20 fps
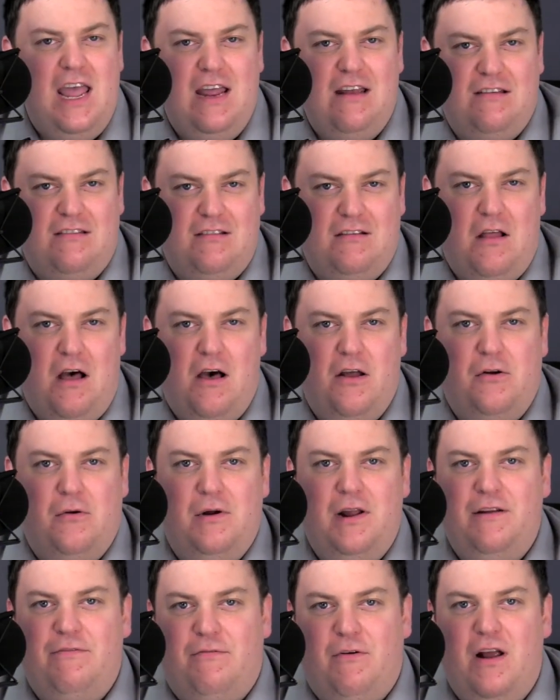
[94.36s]
in
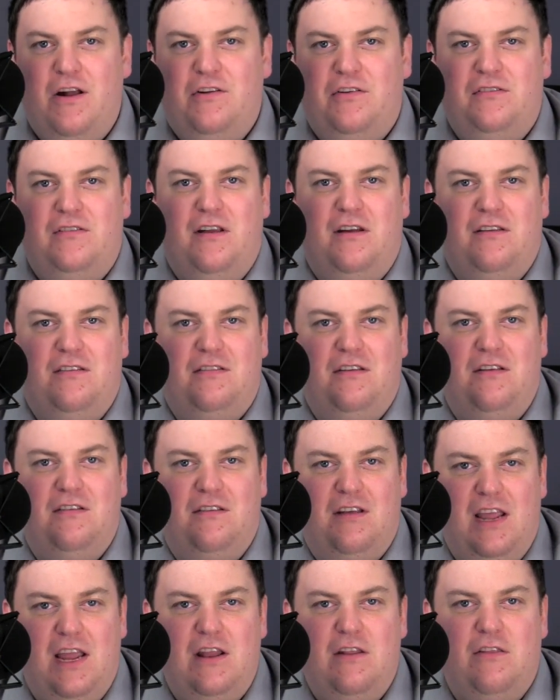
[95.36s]
slaughtering French
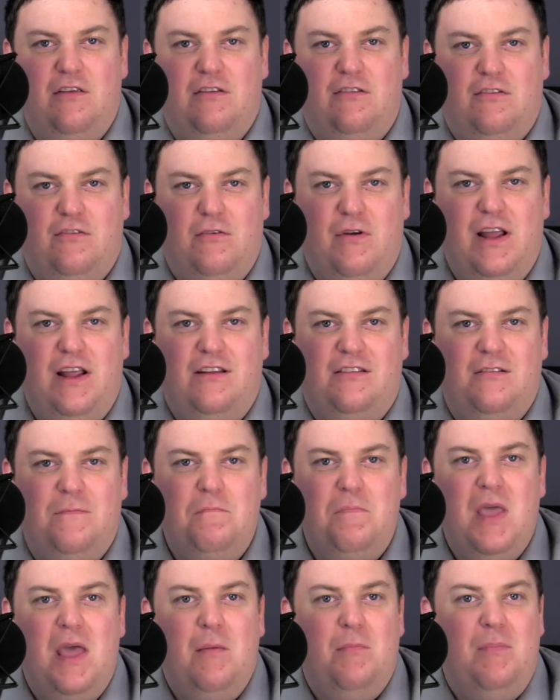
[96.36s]
citizens in the streets,
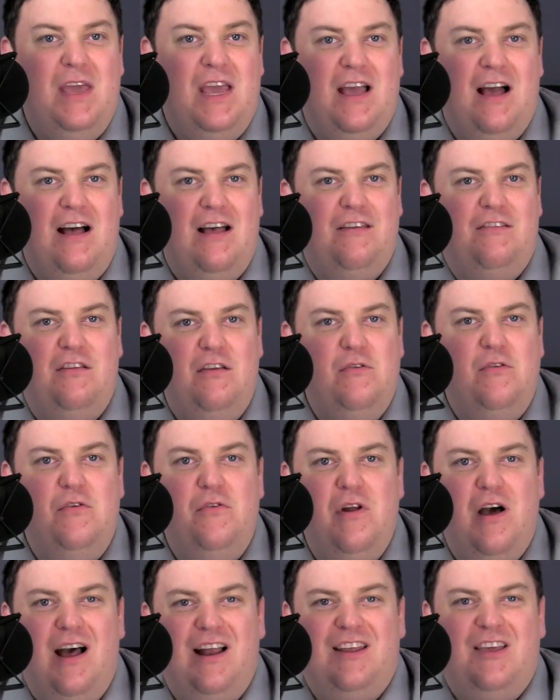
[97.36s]
because you
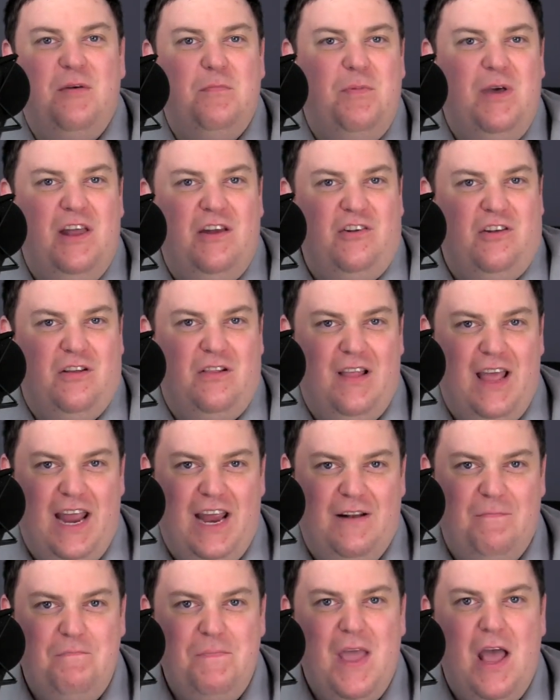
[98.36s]
do not
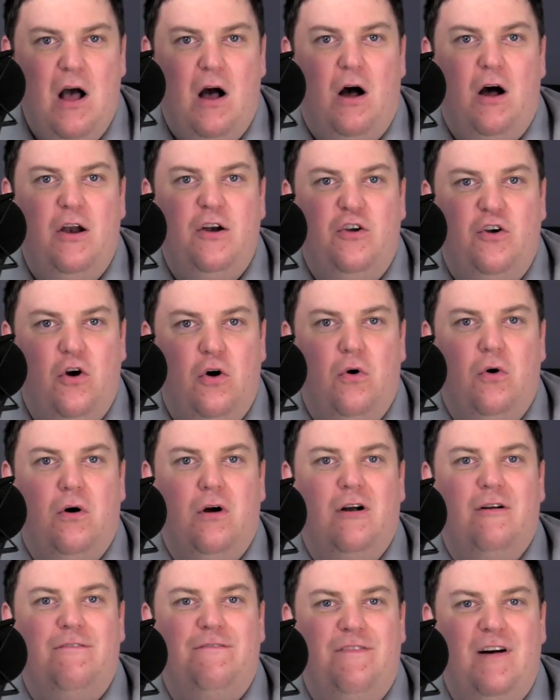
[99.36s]
capitulate on
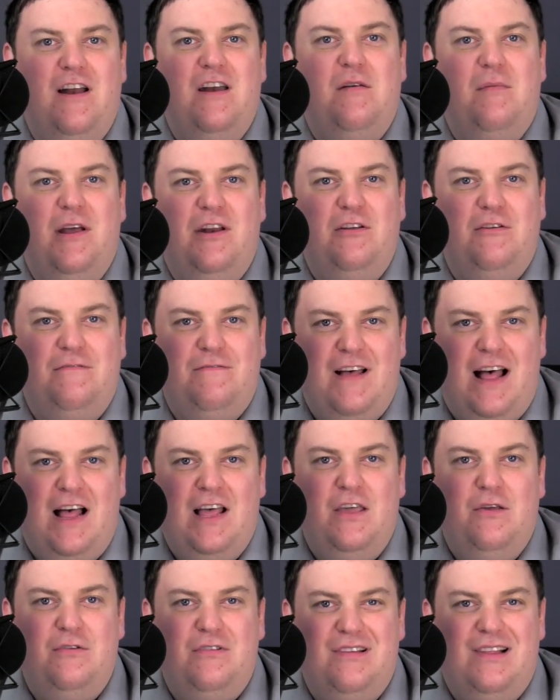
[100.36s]
core fundamental
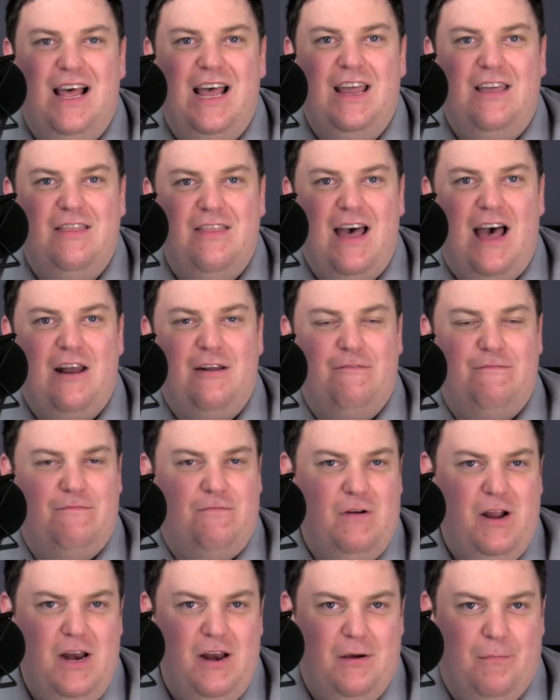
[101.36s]
values like that of
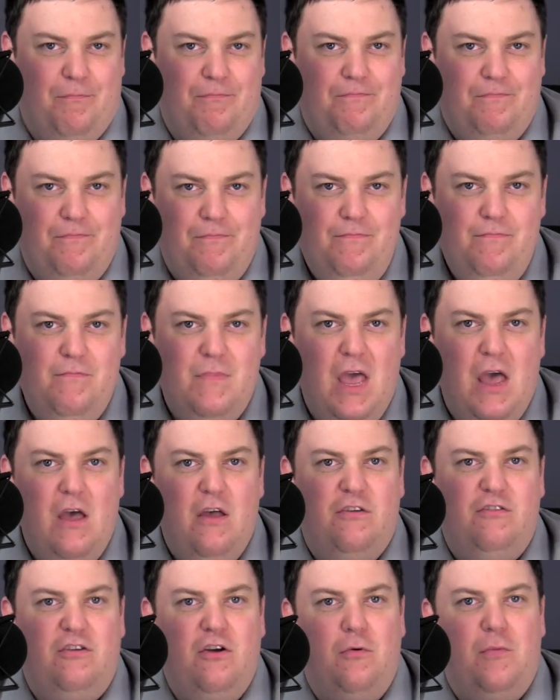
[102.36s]
freedom.
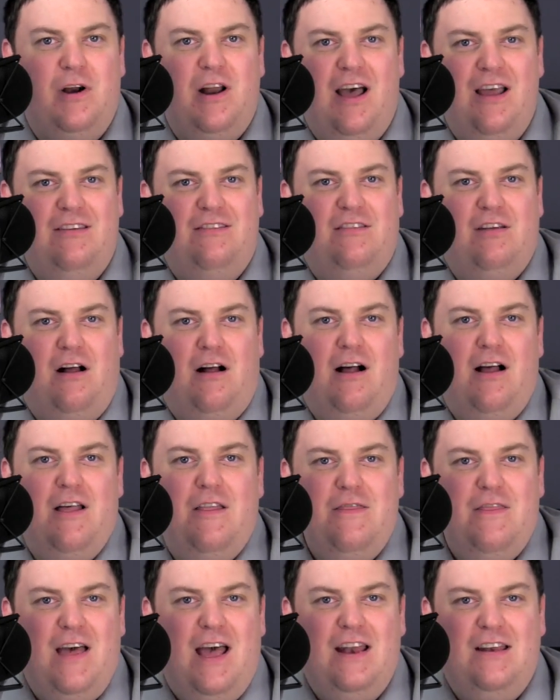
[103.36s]
So when I saw
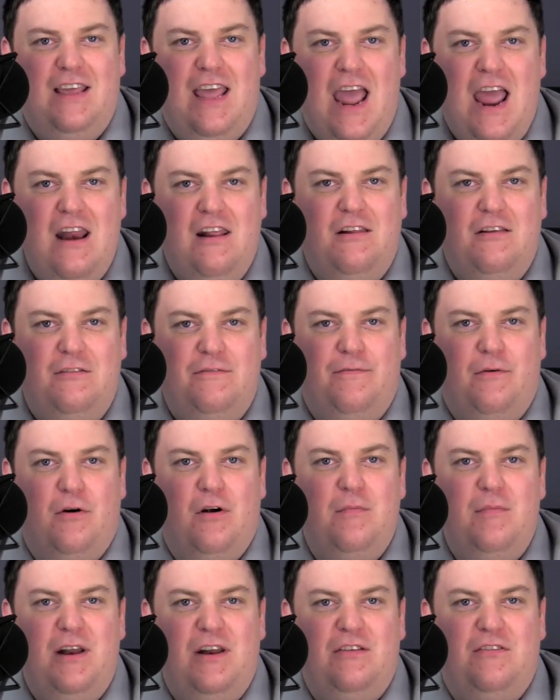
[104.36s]
that Canada's
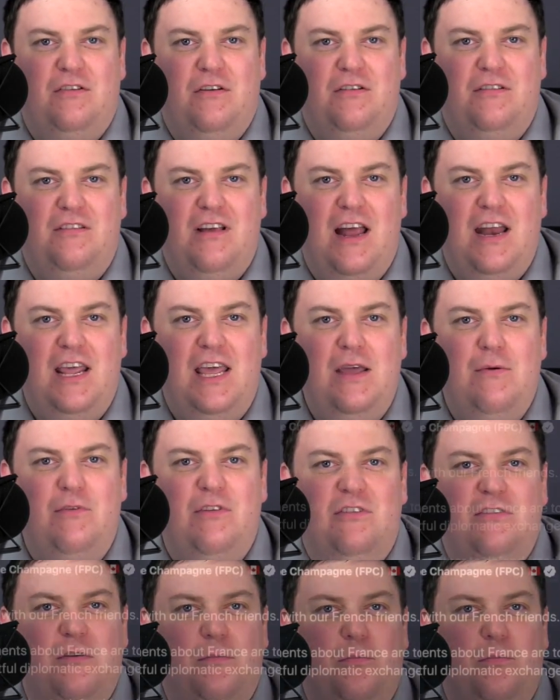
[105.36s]
foreign minister said he was